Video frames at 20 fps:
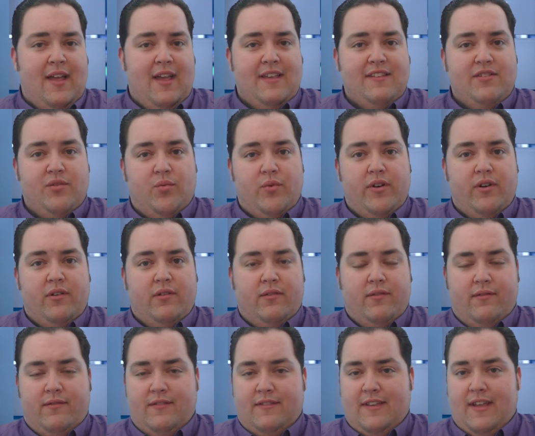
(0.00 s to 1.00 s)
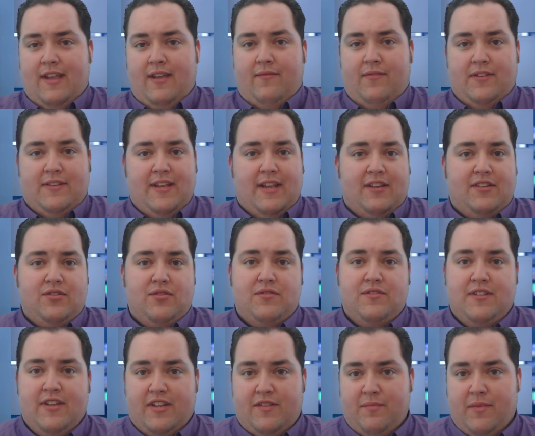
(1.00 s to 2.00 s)
as it will, say, if it takes you
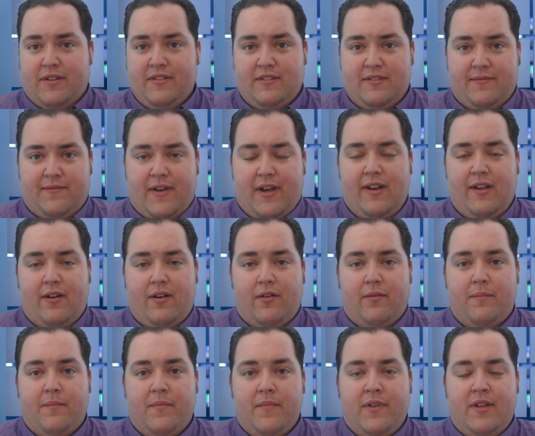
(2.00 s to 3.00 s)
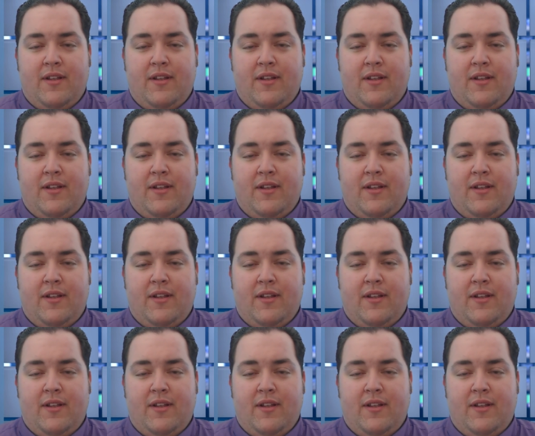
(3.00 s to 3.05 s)
6 months to find a home.